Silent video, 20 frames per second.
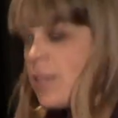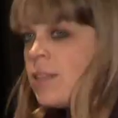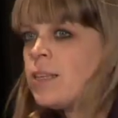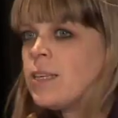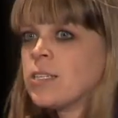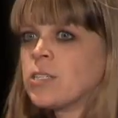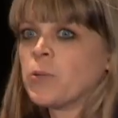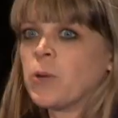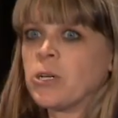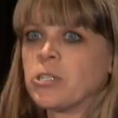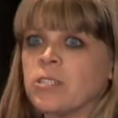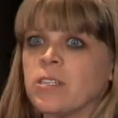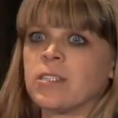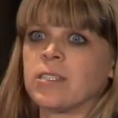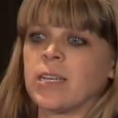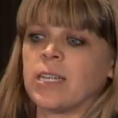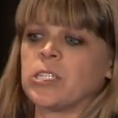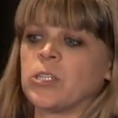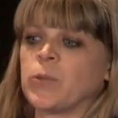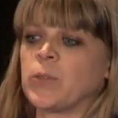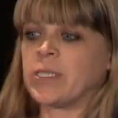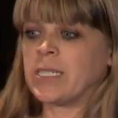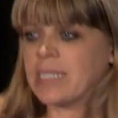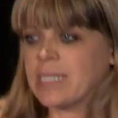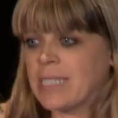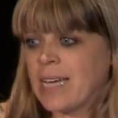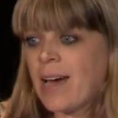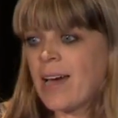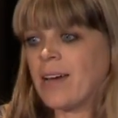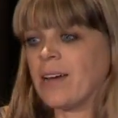These questions led to a
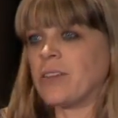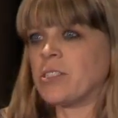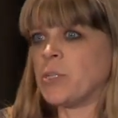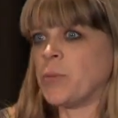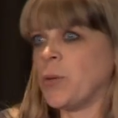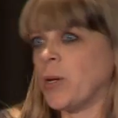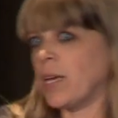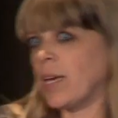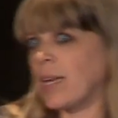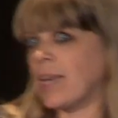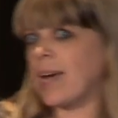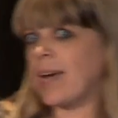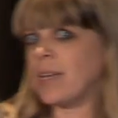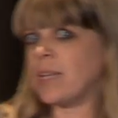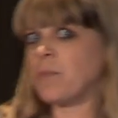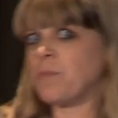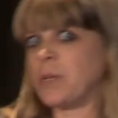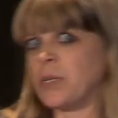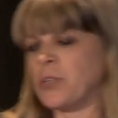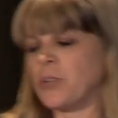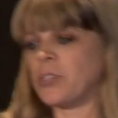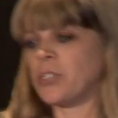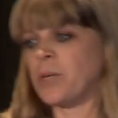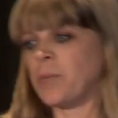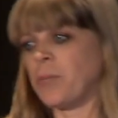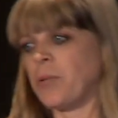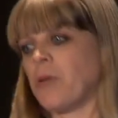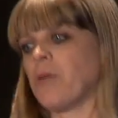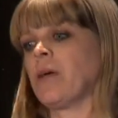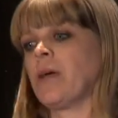desire to bring a guided
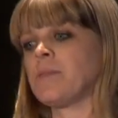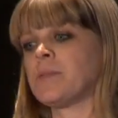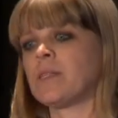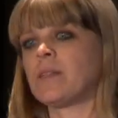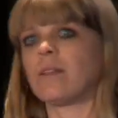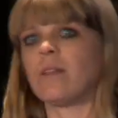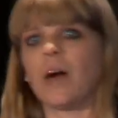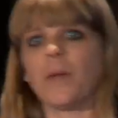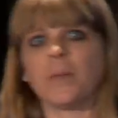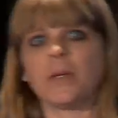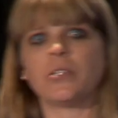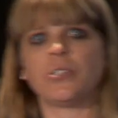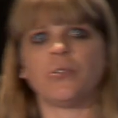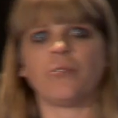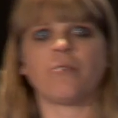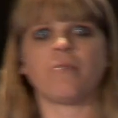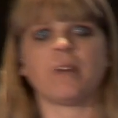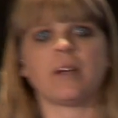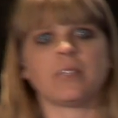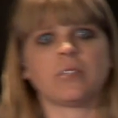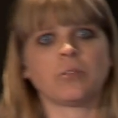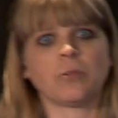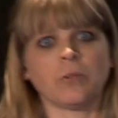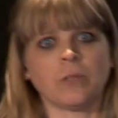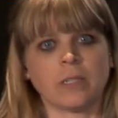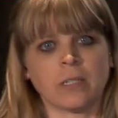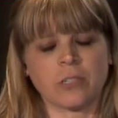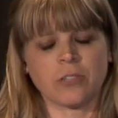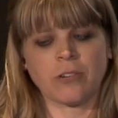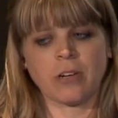mentorship program to the Long Beach Unified School
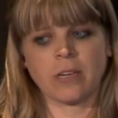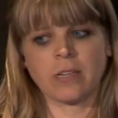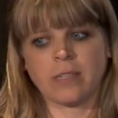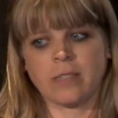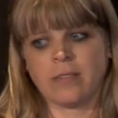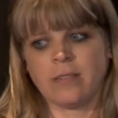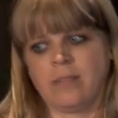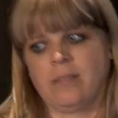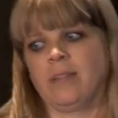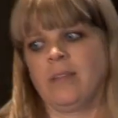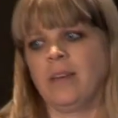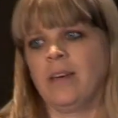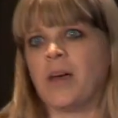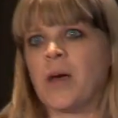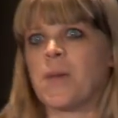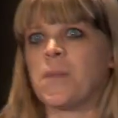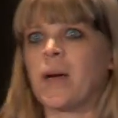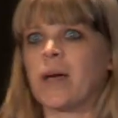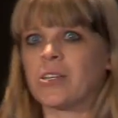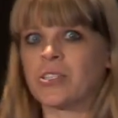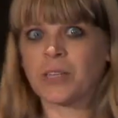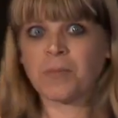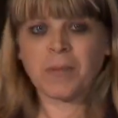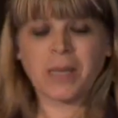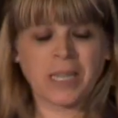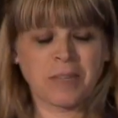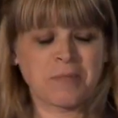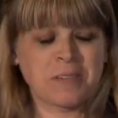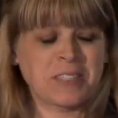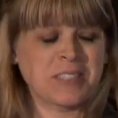District. I'm actually
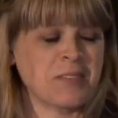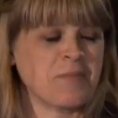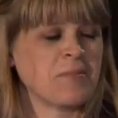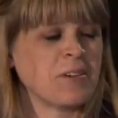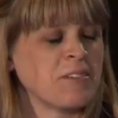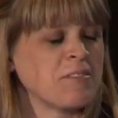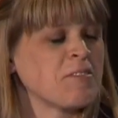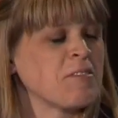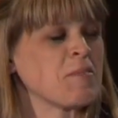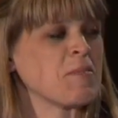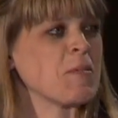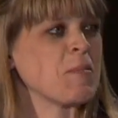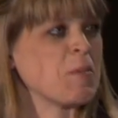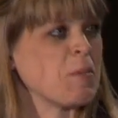meeting with someone from the